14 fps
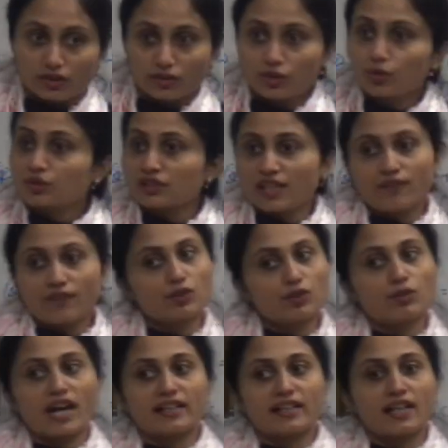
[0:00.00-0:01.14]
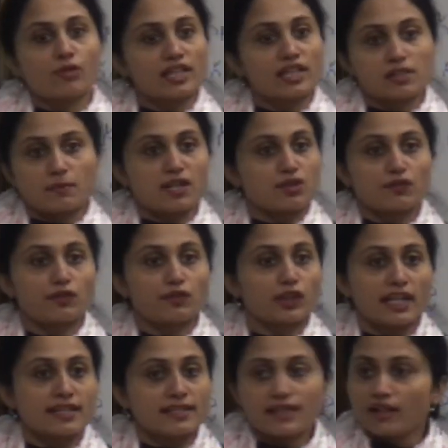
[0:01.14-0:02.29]
You just have to write down the expression for
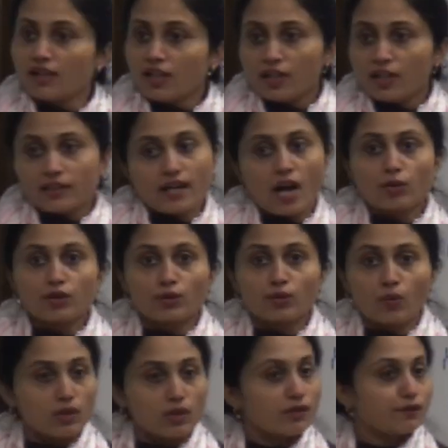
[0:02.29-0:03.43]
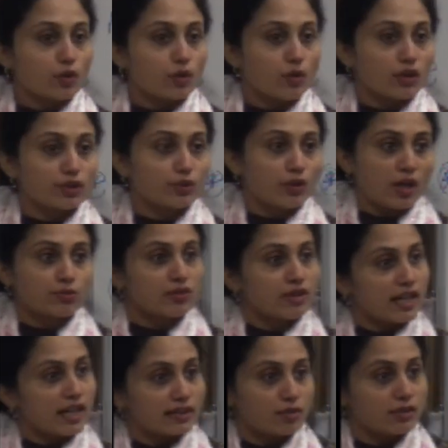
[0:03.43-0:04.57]
Kc. Now all of you all know how to
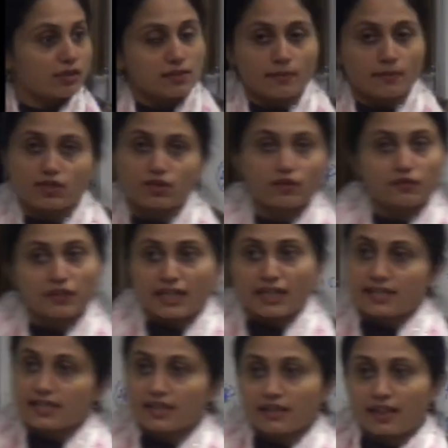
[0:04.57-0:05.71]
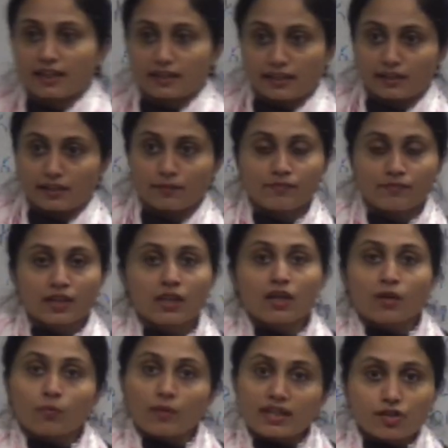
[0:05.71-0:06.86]
write down the expression of Kc correctly.
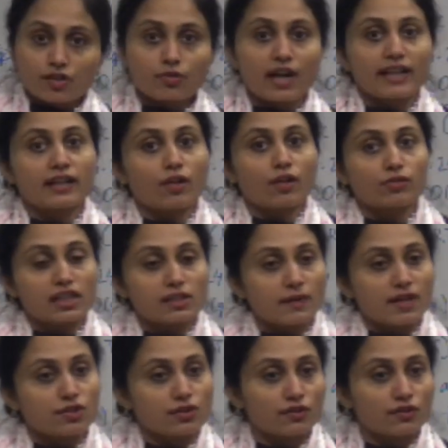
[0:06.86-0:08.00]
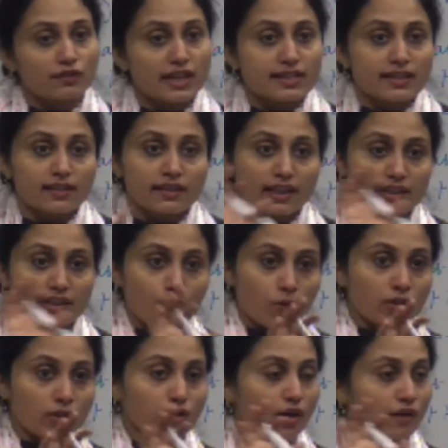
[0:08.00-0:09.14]
Once you write down the expression of Kc correctly, all
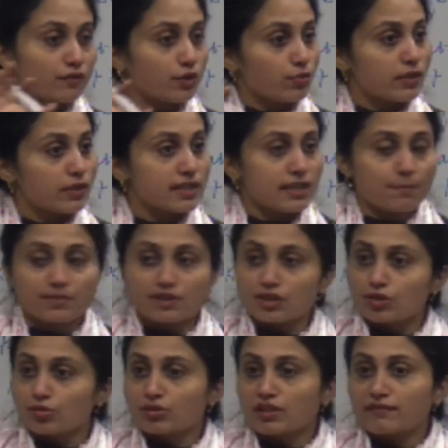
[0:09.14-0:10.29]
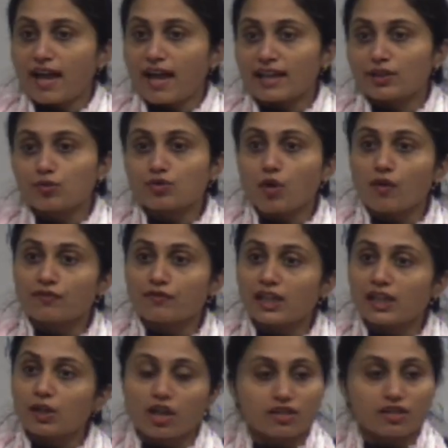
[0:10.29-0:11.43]
you have to do is substitute the values of the
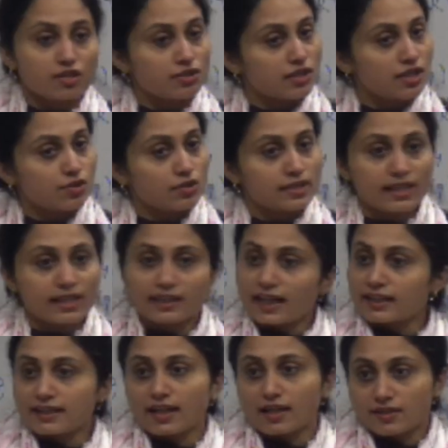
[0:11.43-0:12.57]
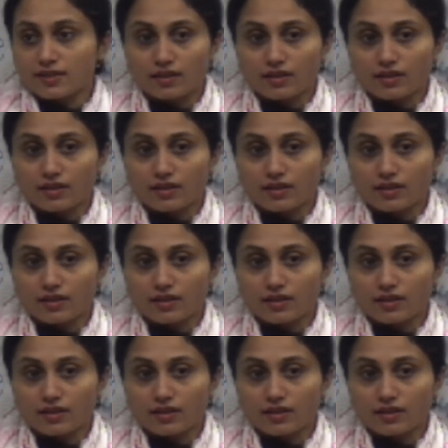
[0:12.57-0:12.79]
concentrations and get the answer.